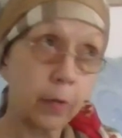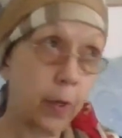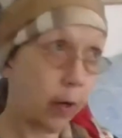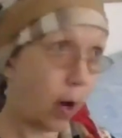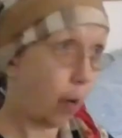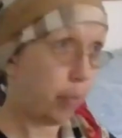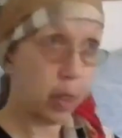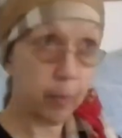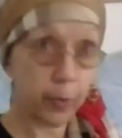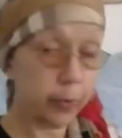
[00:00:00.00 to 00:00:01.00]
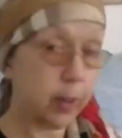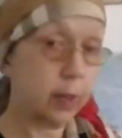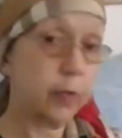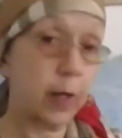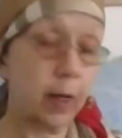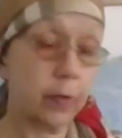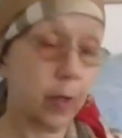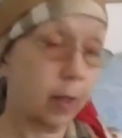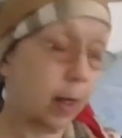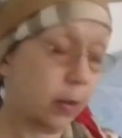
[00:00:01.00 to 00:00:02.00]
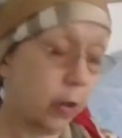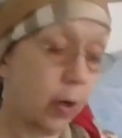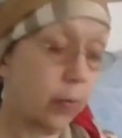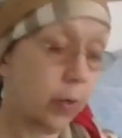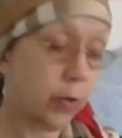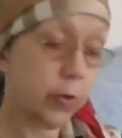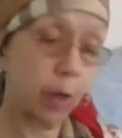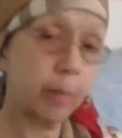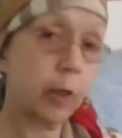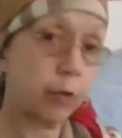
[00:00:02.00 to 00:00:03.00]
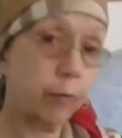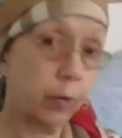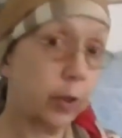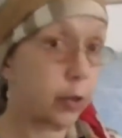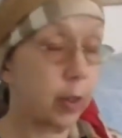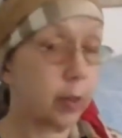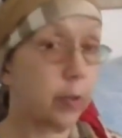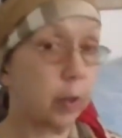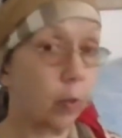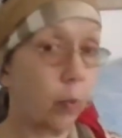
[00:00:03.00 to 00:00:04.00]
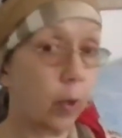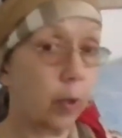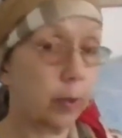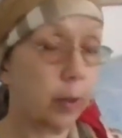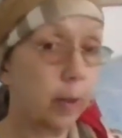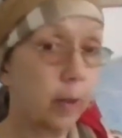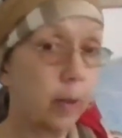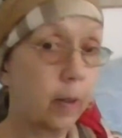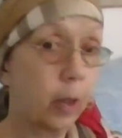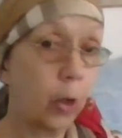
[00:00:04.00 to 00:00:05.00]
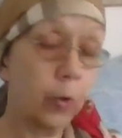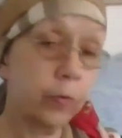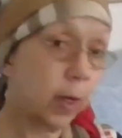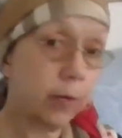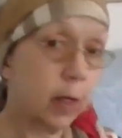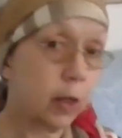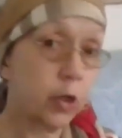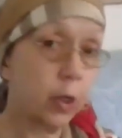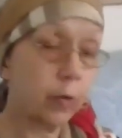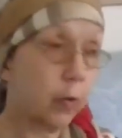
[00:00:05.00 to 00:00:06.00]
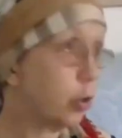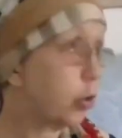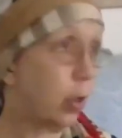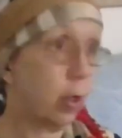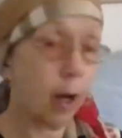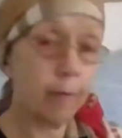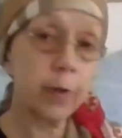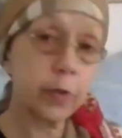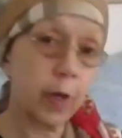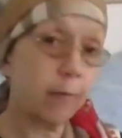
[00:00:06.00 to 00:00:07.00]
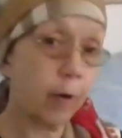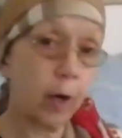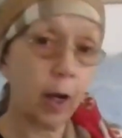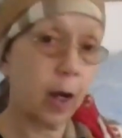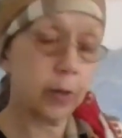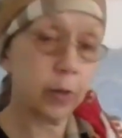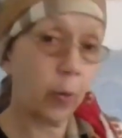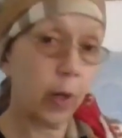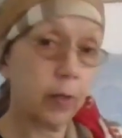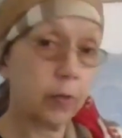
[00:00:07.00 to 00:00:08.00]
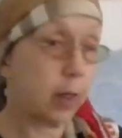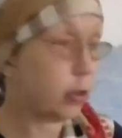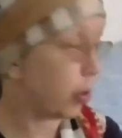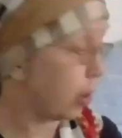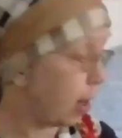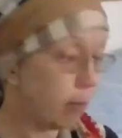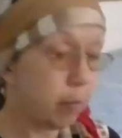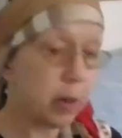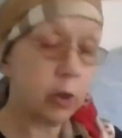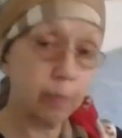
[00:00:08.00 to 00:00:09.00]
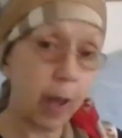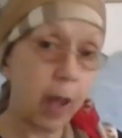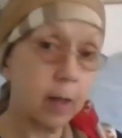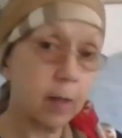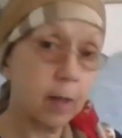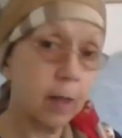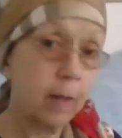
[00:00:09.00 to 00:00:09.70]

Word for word: There are people these days, and you know, there's so much foolishness in the world, who think that children should never suffer a consequence, they should never be spanked,